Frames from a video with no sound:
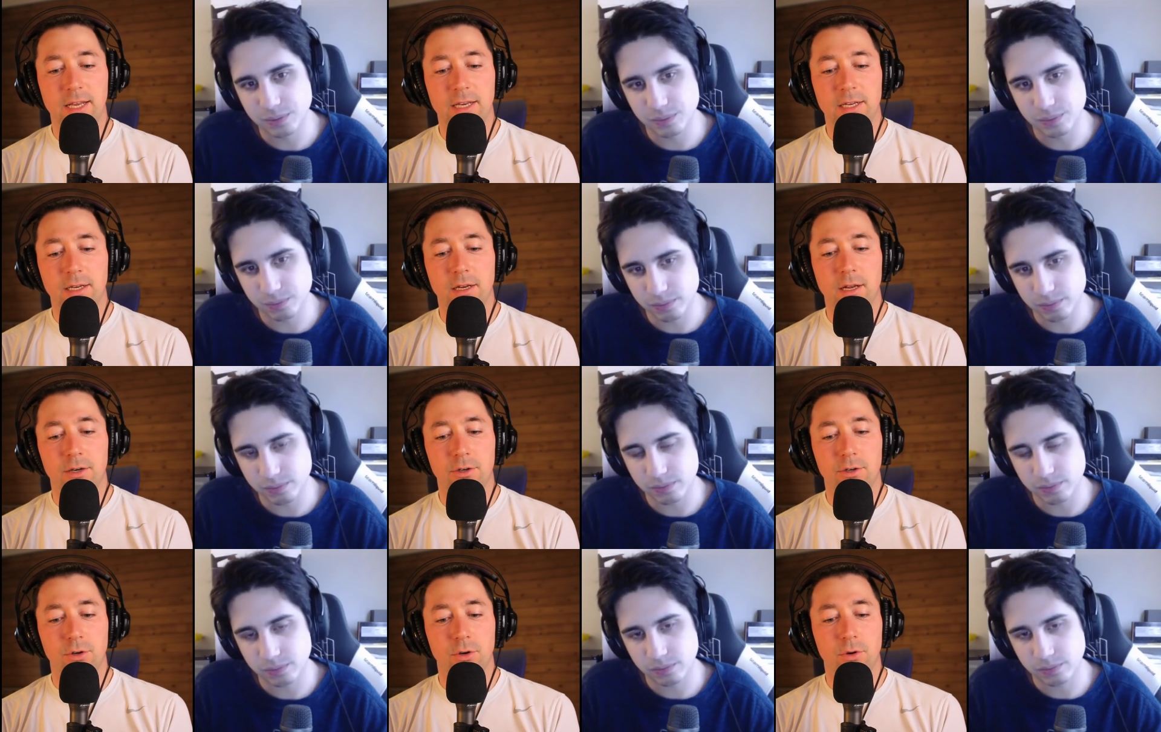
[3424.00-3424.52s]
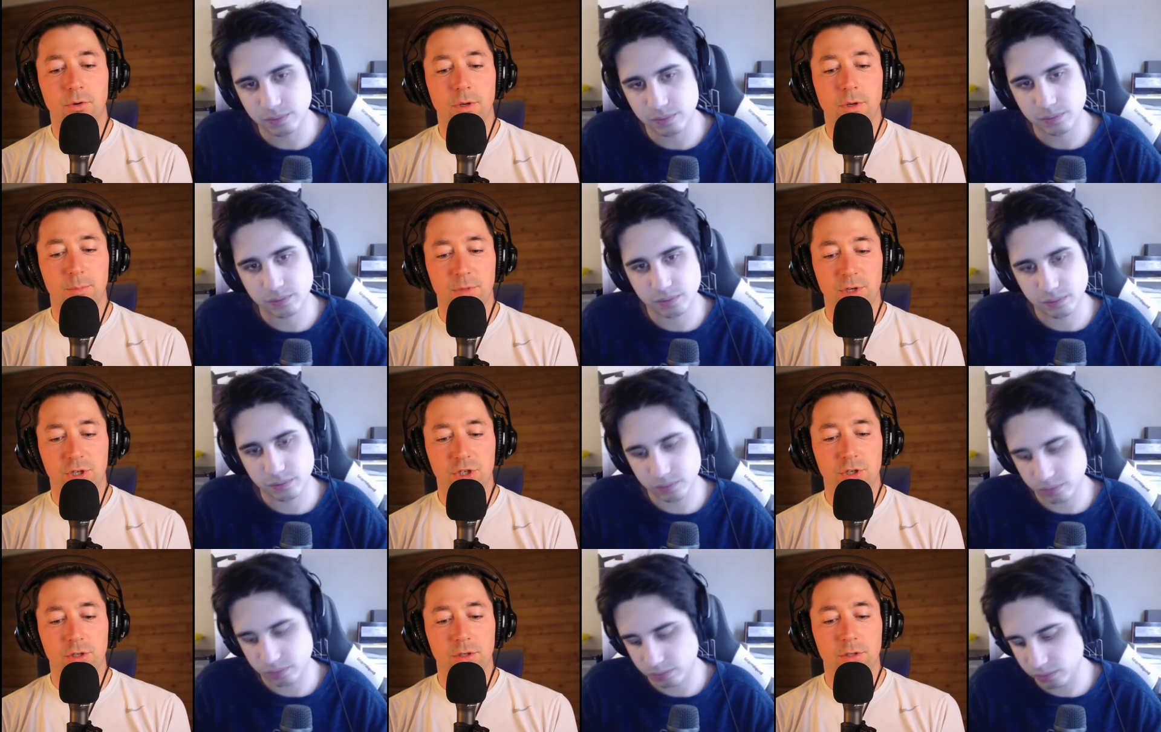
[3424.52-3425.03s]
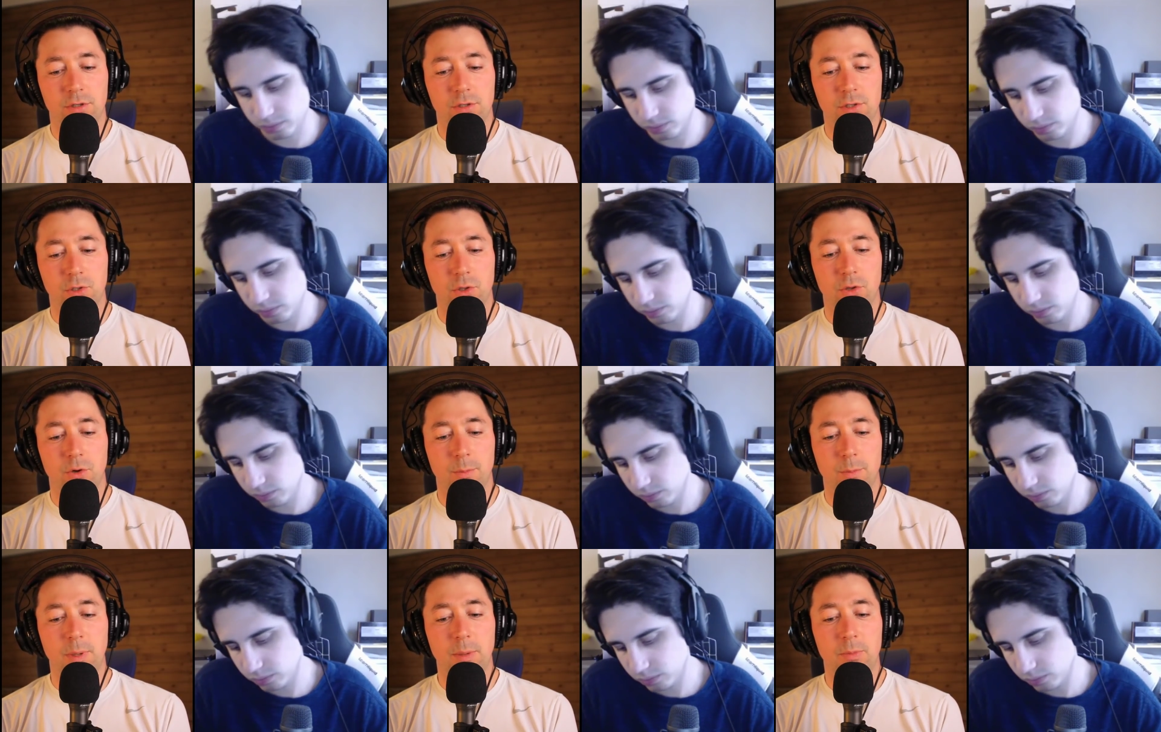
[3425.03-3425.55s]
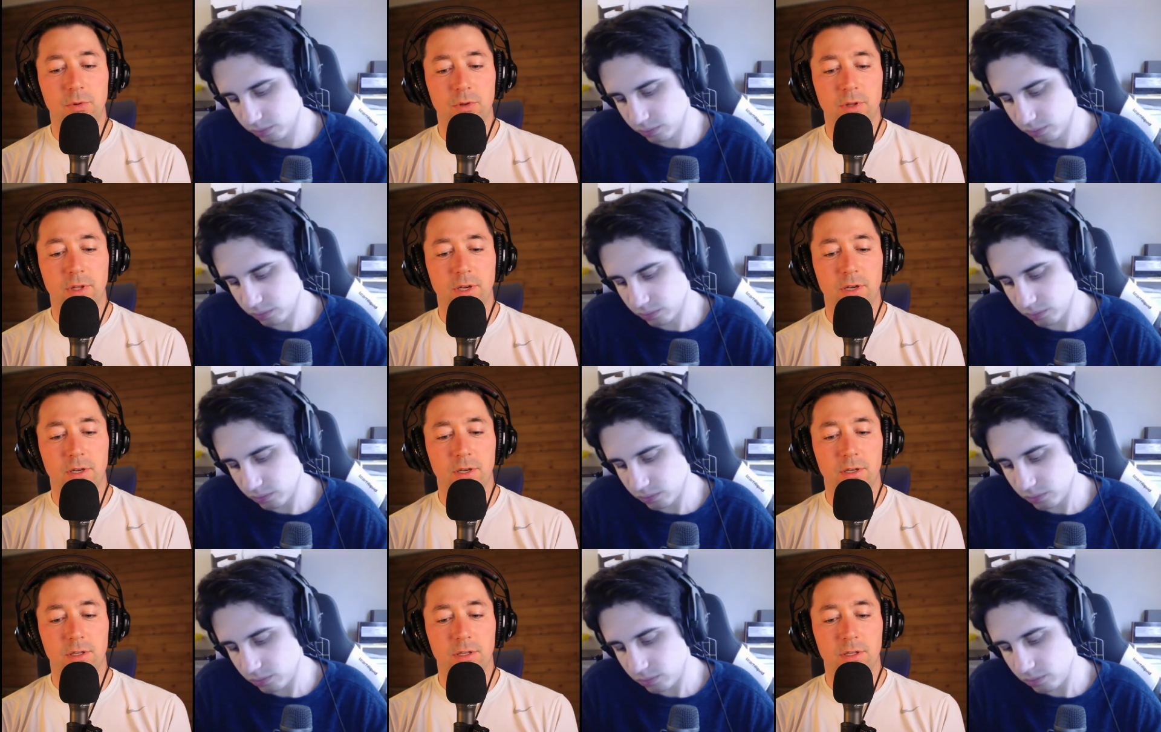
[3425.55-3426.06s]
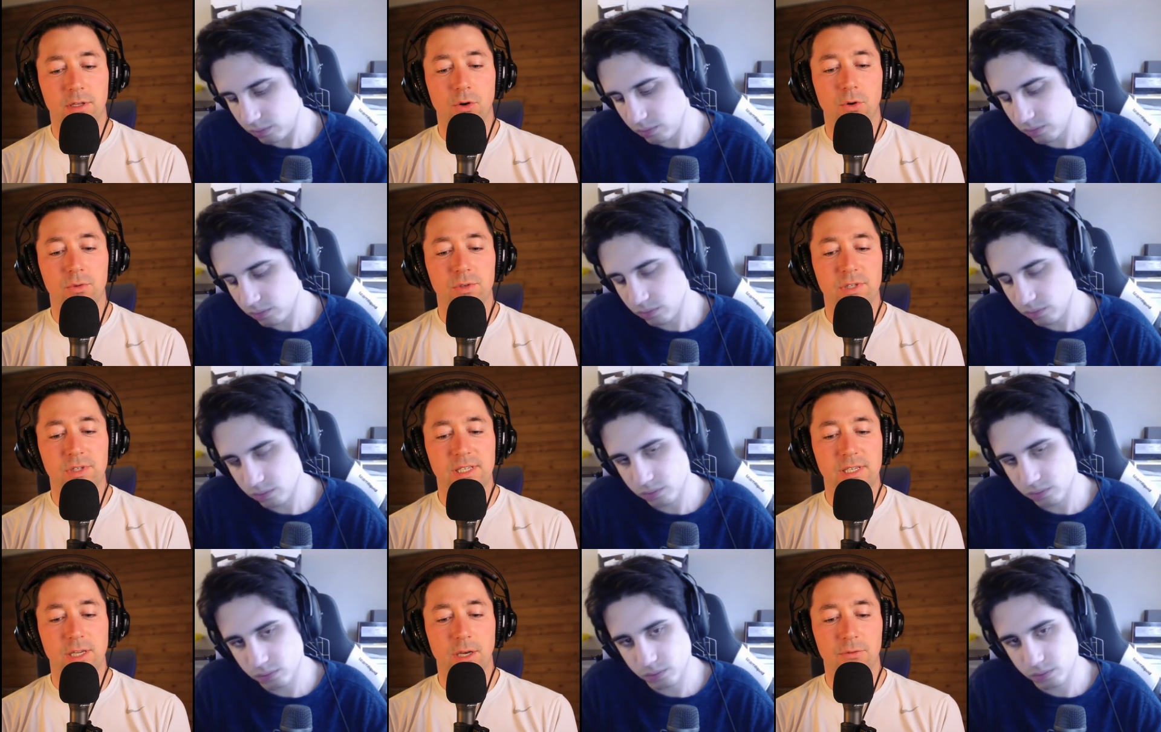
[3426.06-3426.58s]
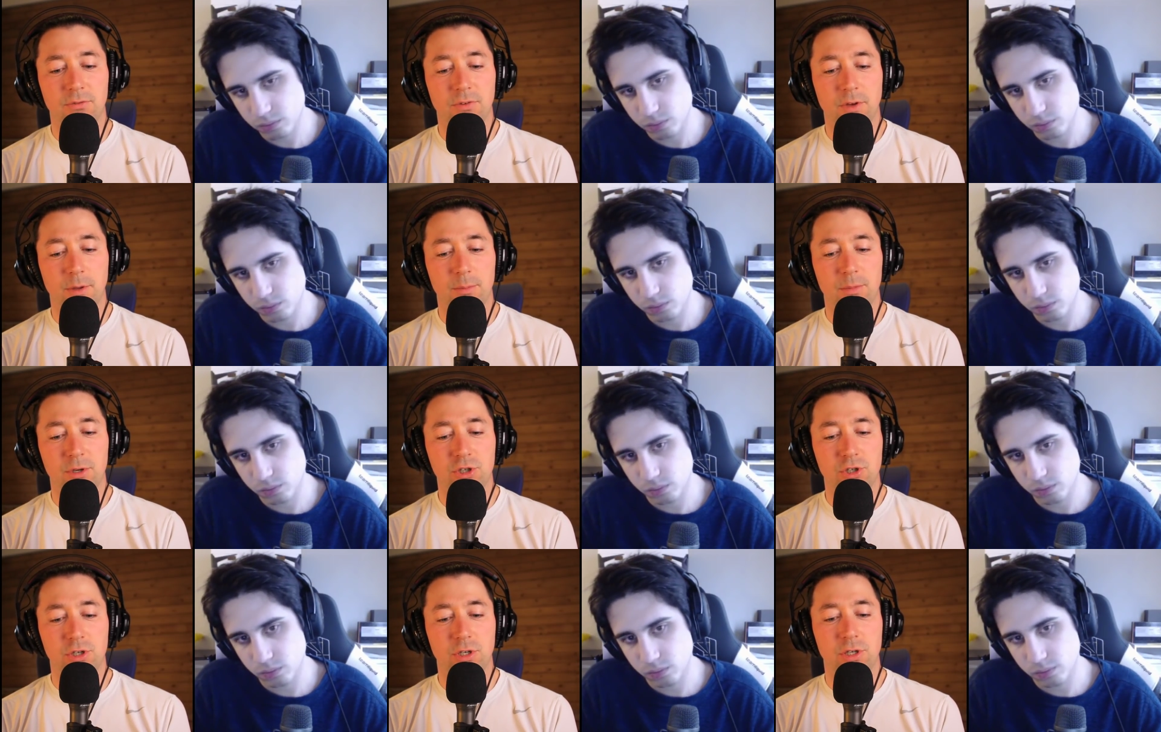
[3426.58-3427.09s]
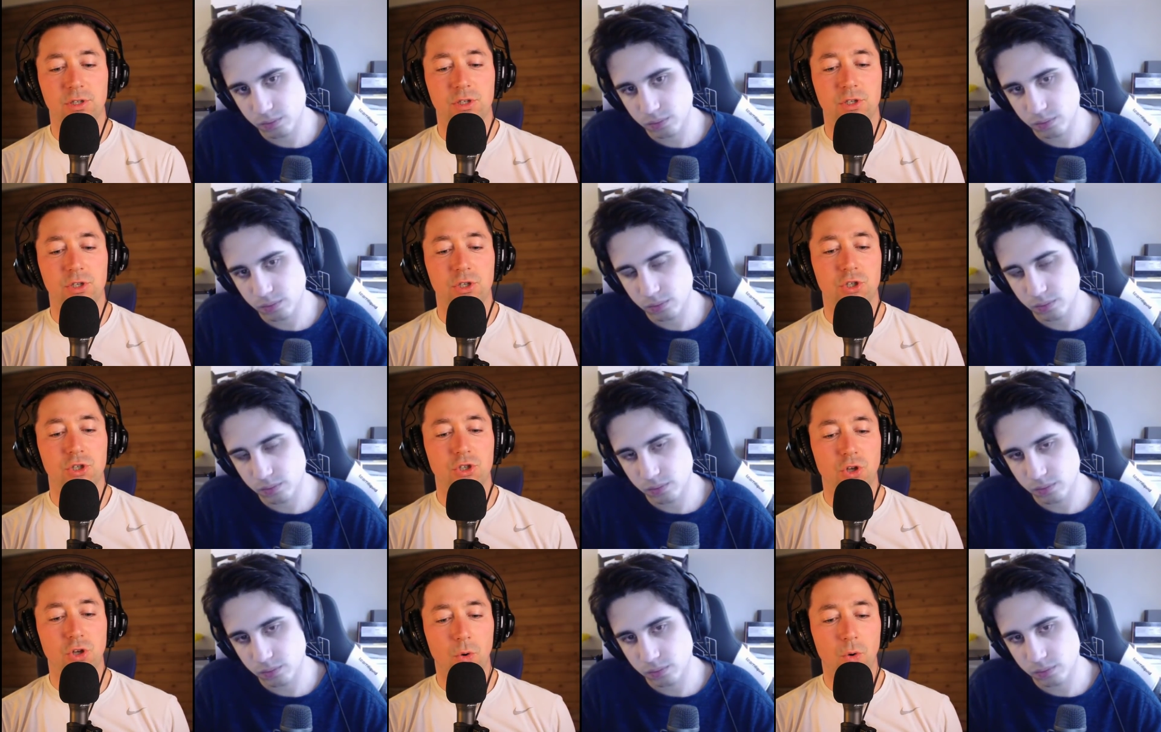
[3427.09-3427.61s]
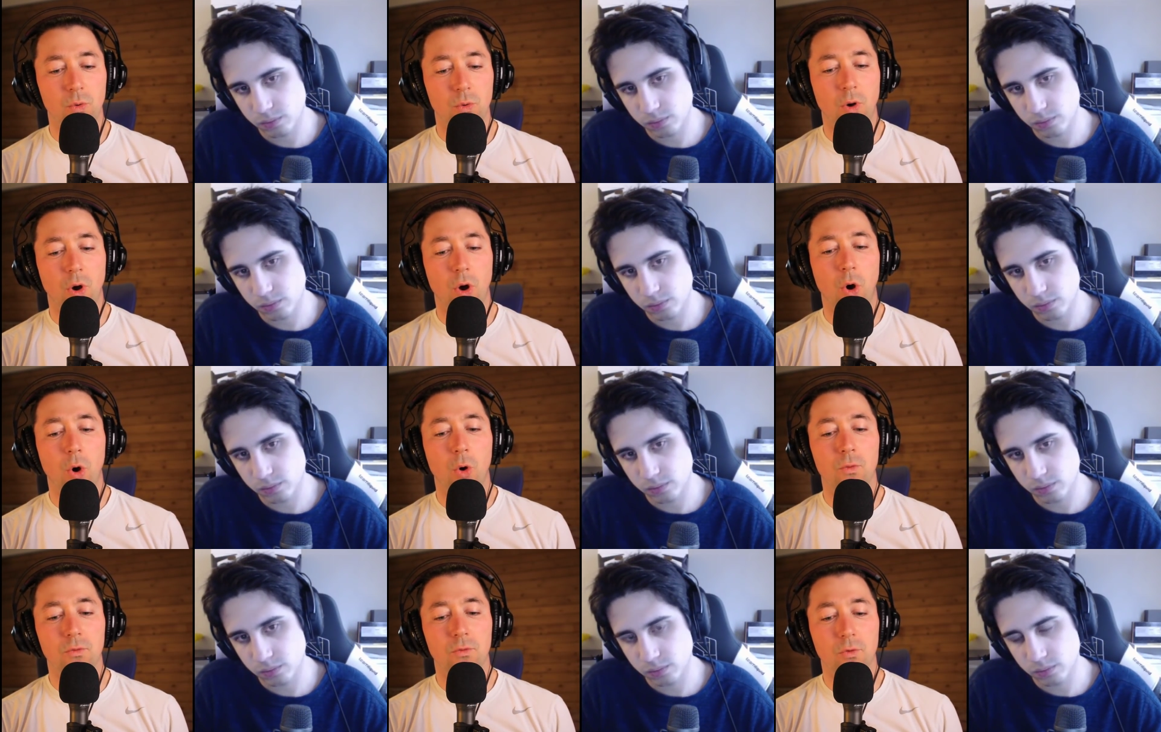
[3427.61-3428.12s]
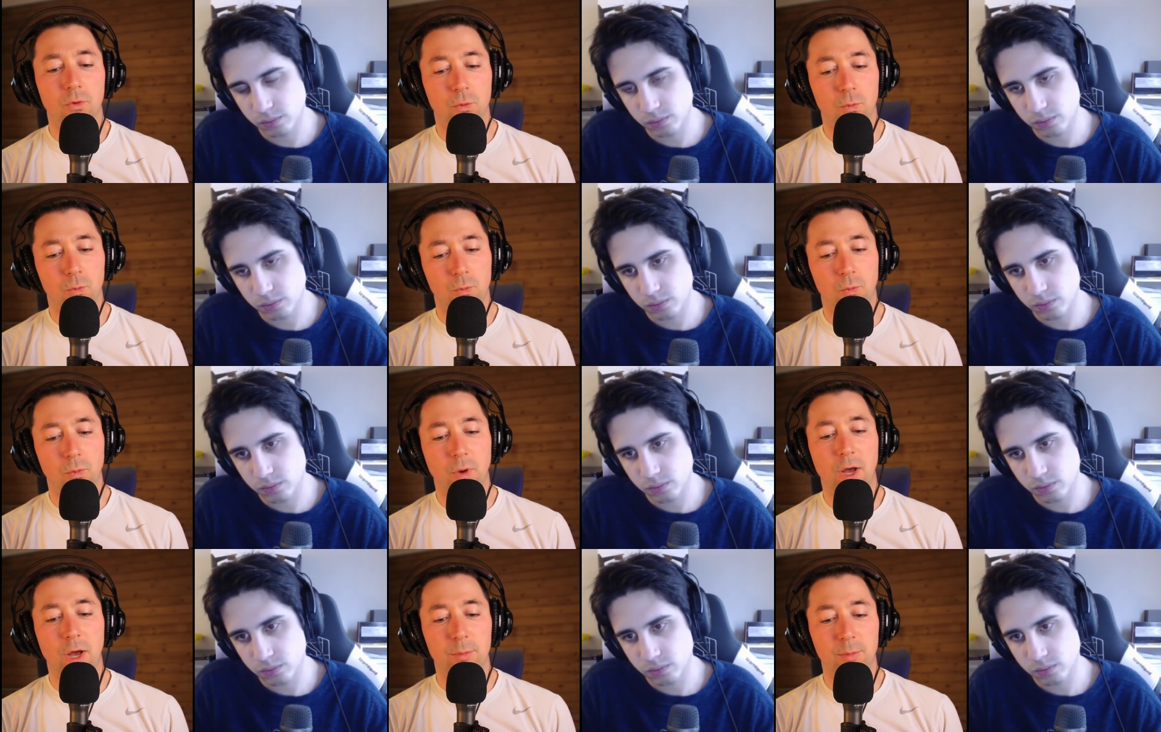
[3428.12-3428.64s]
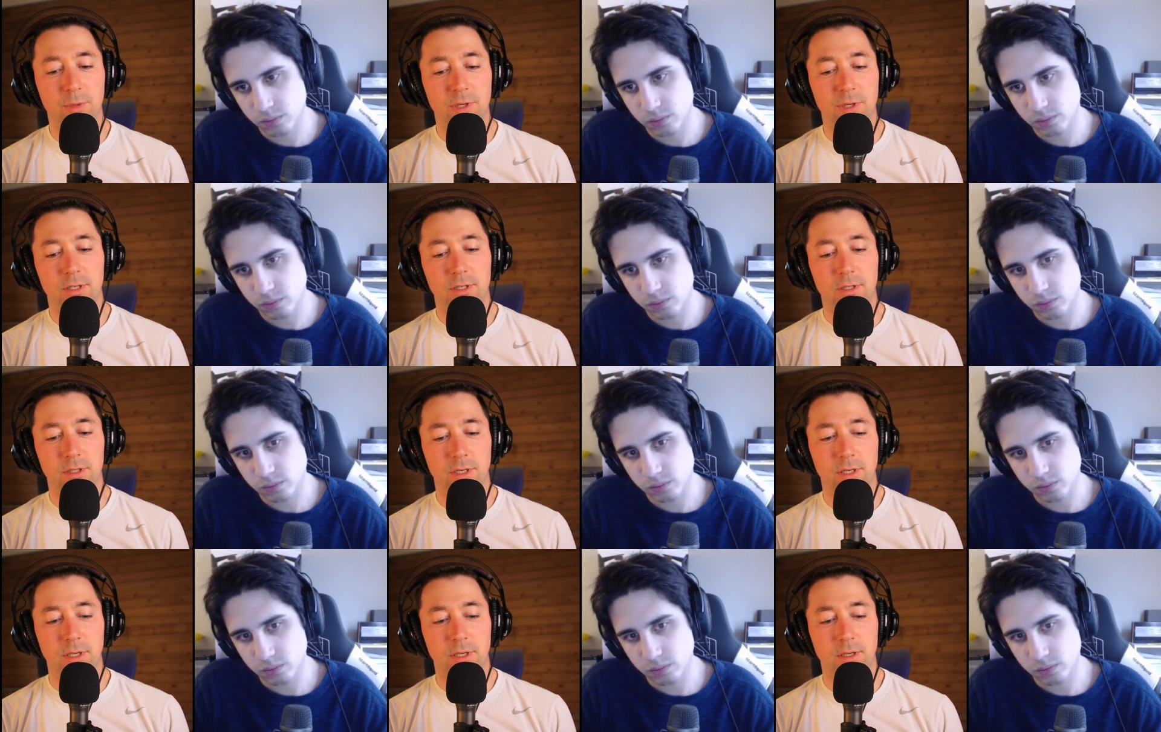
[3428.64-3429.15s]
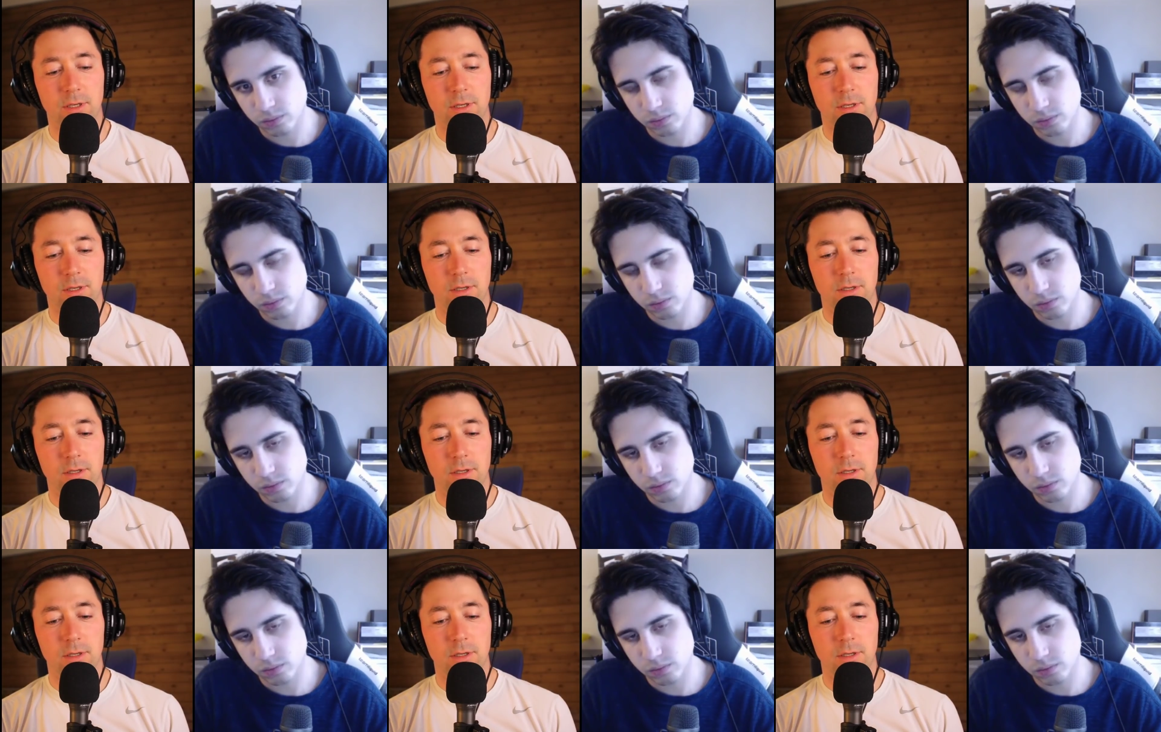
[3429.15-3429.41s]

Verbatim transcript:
Speaker 1: on your own ambition. So there are people that their own self ambition is so overwhelmingly